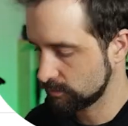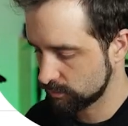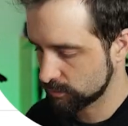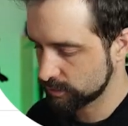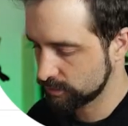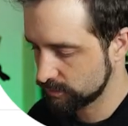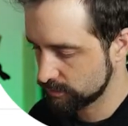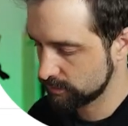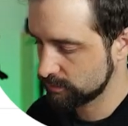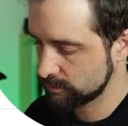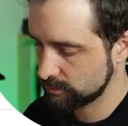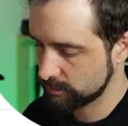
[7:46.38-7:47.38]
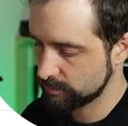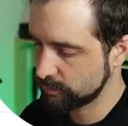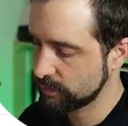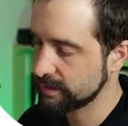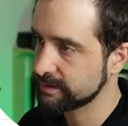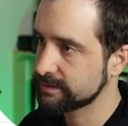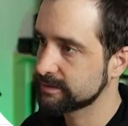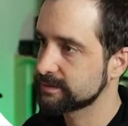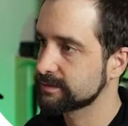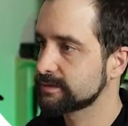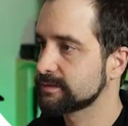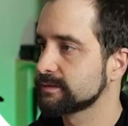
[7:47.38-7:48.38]

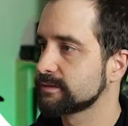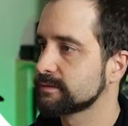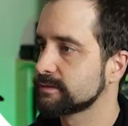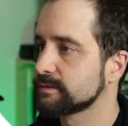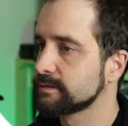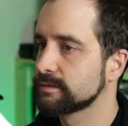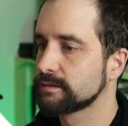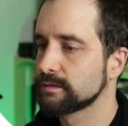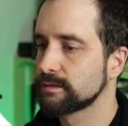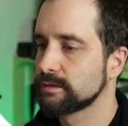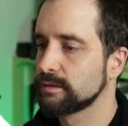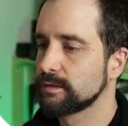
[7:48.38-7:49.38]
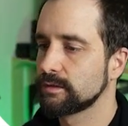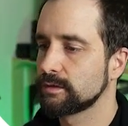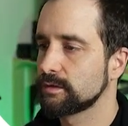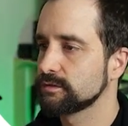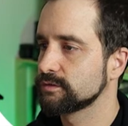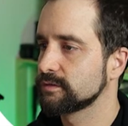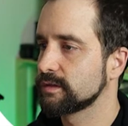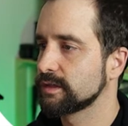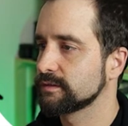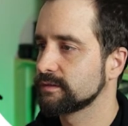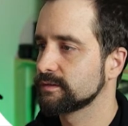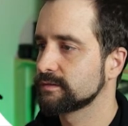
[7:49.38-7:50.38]
WordPress, or just
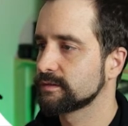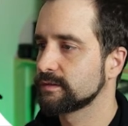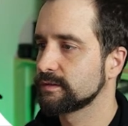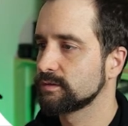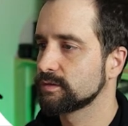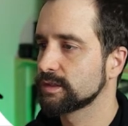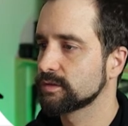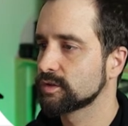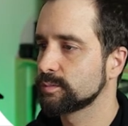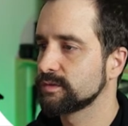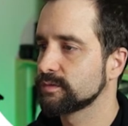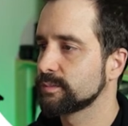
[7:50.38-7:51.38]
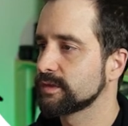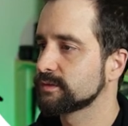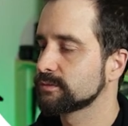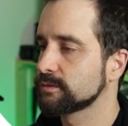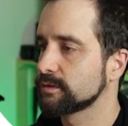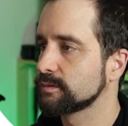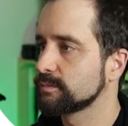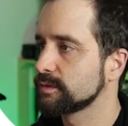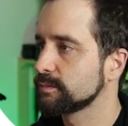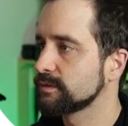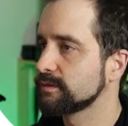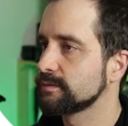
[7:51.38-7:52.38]
like this, and then you can copy the password,
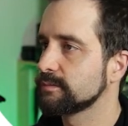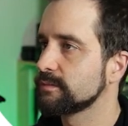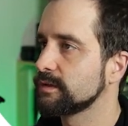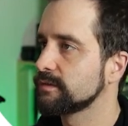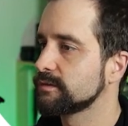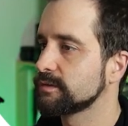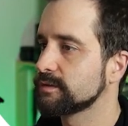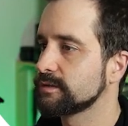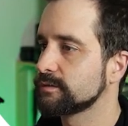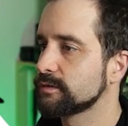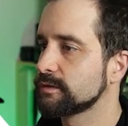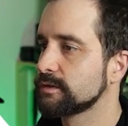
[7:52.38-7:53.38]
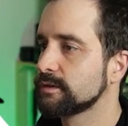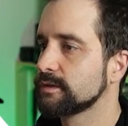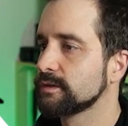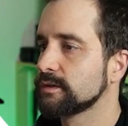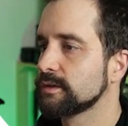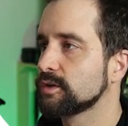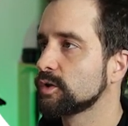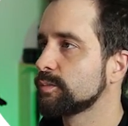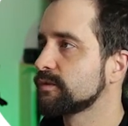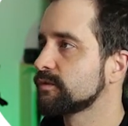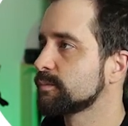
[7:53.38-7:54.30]
maybe easier even. Copy the